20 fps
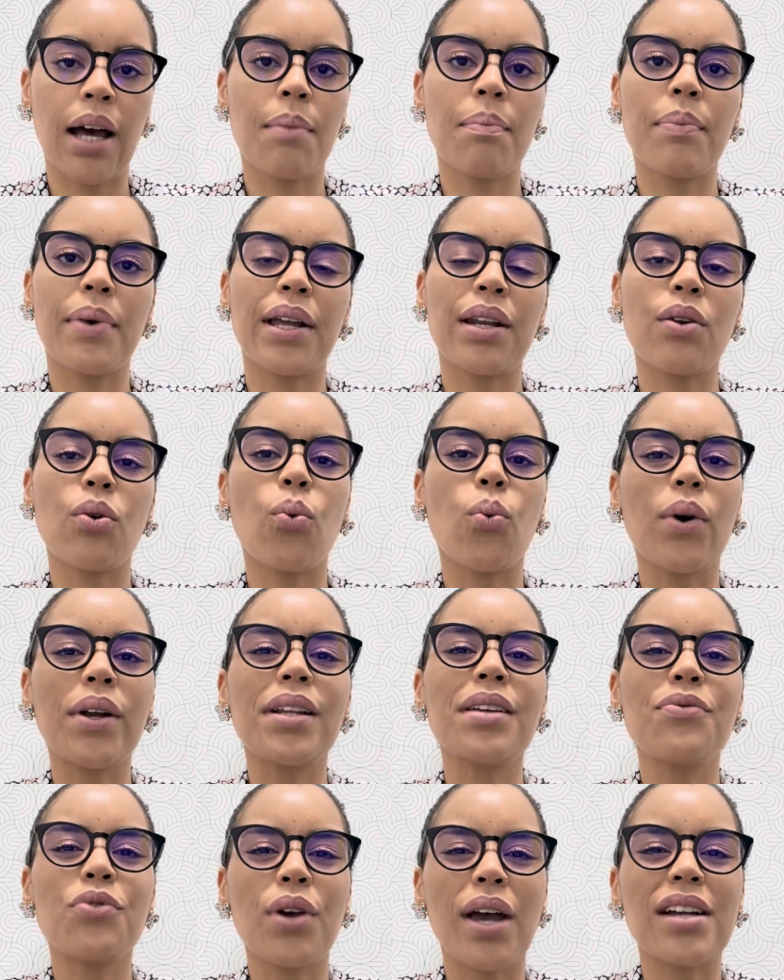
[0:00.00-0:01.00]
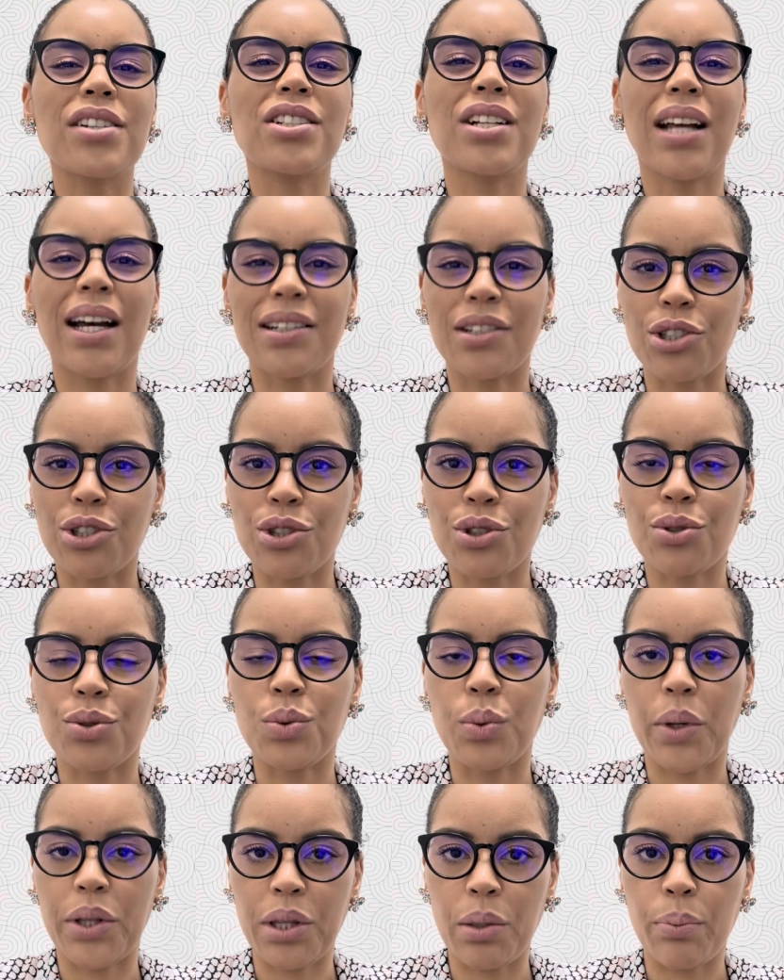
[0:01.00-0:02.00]
But what if you actually understood
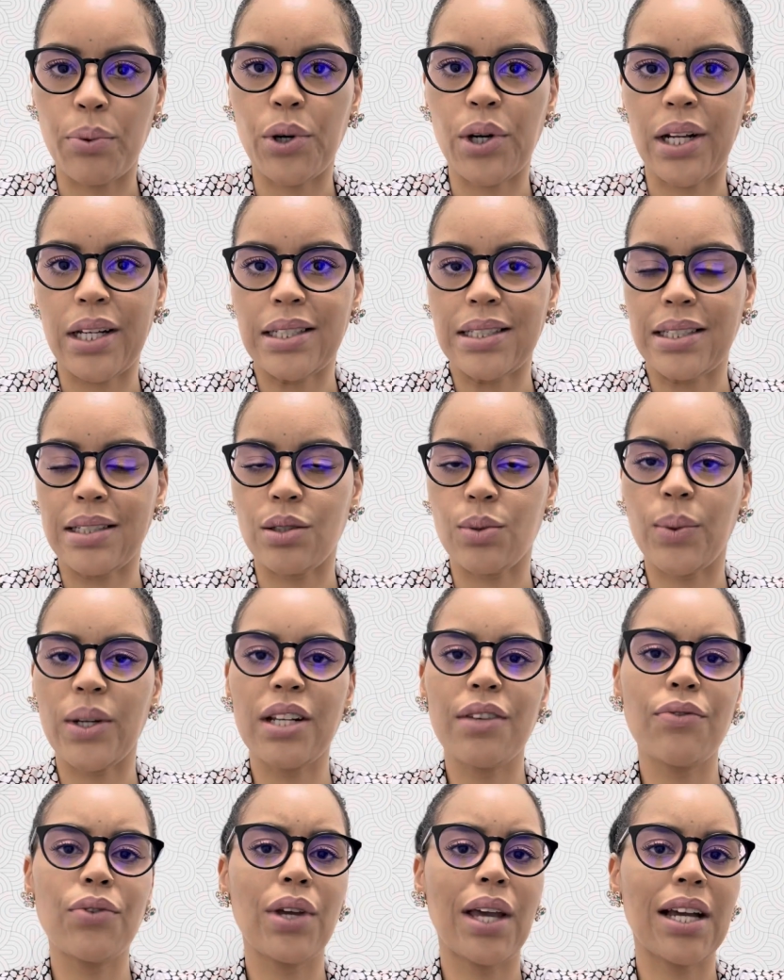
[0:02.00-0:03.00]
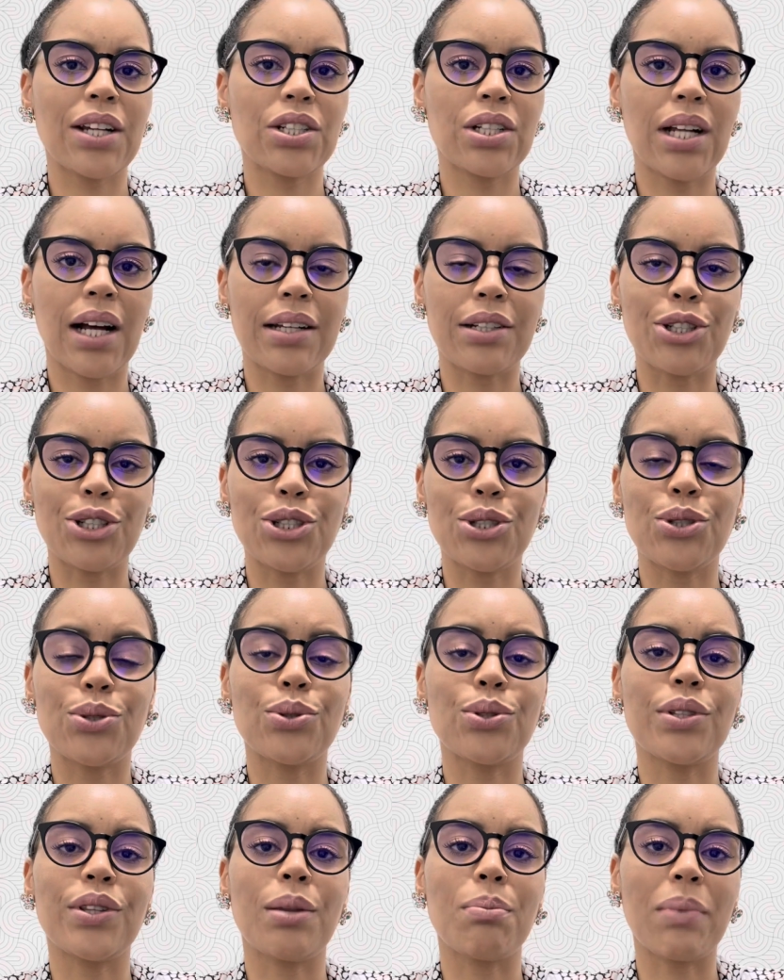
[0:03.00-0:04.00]
what the product is? What if you actually
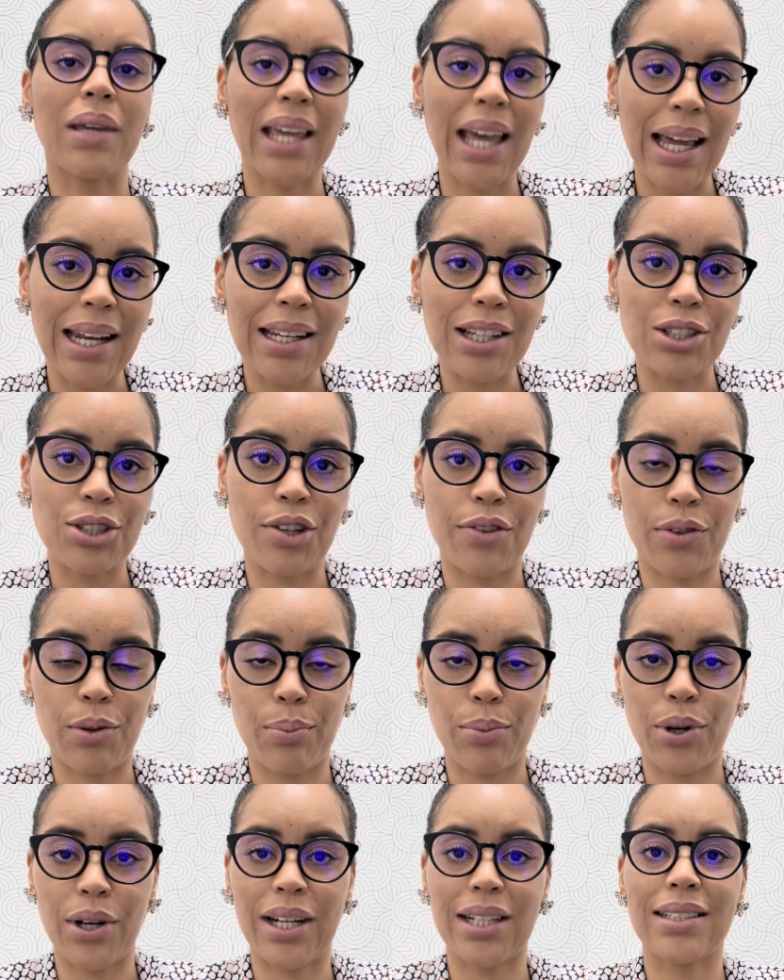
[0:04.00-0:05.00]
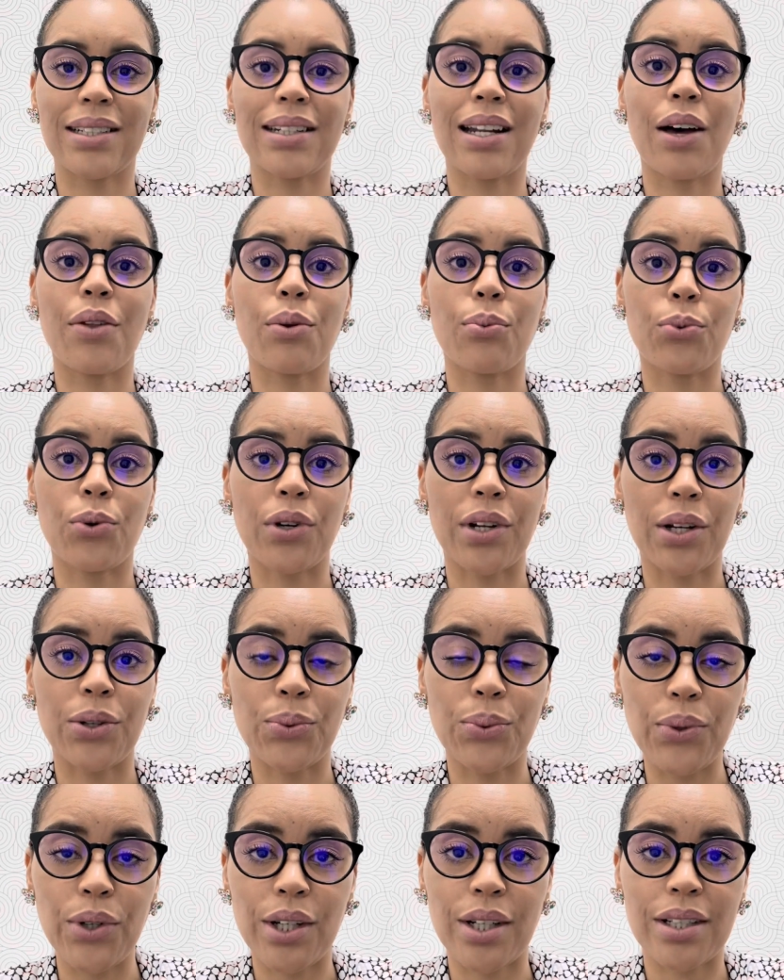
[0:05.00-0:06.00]
understood the mechanics of the product and how the product
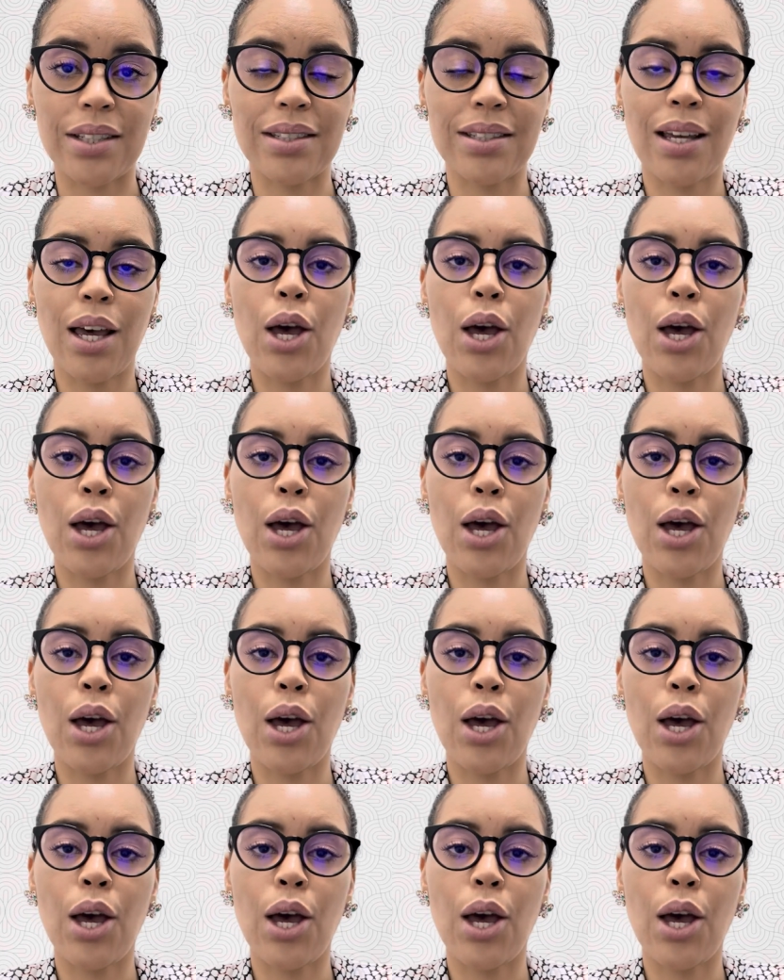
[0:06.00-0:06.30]
works?